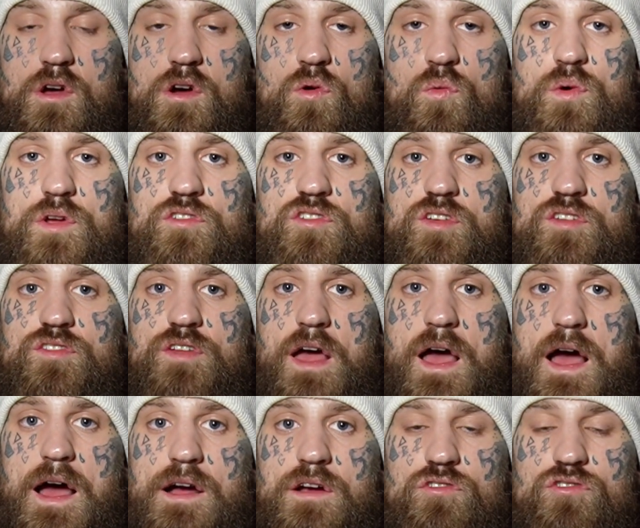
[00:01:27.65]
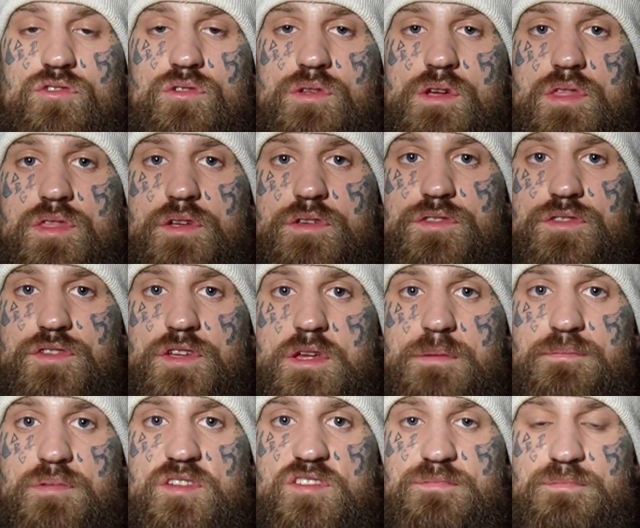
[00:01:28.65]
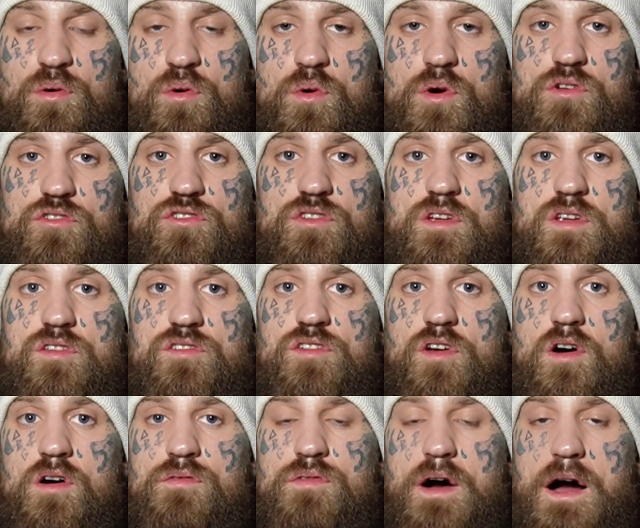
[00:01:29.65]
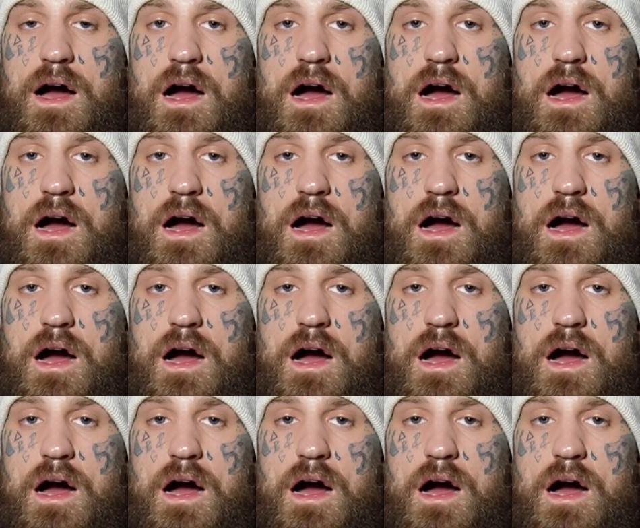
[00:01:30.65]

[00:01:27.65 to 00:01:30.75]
which is actually the deepest portions of